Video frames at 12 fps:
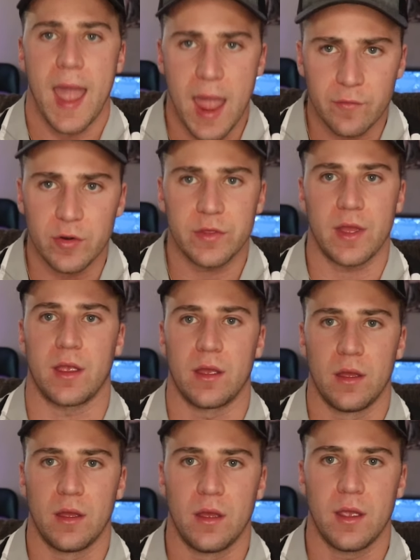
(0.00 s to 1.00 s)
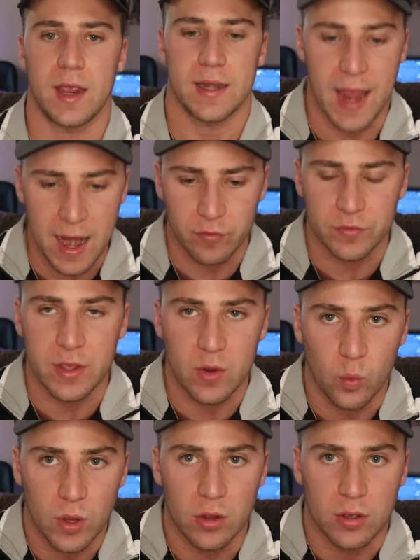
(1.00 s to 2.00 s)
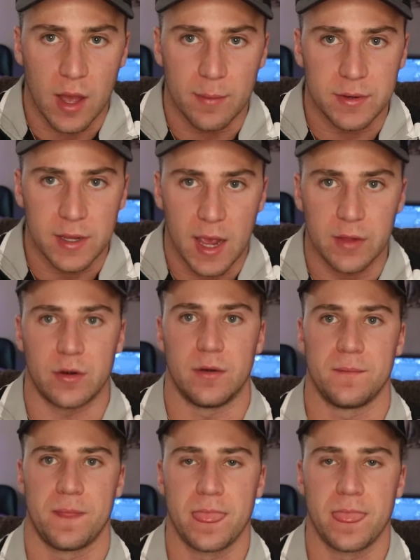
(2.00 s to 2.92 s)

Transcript: Everything. And everything will come together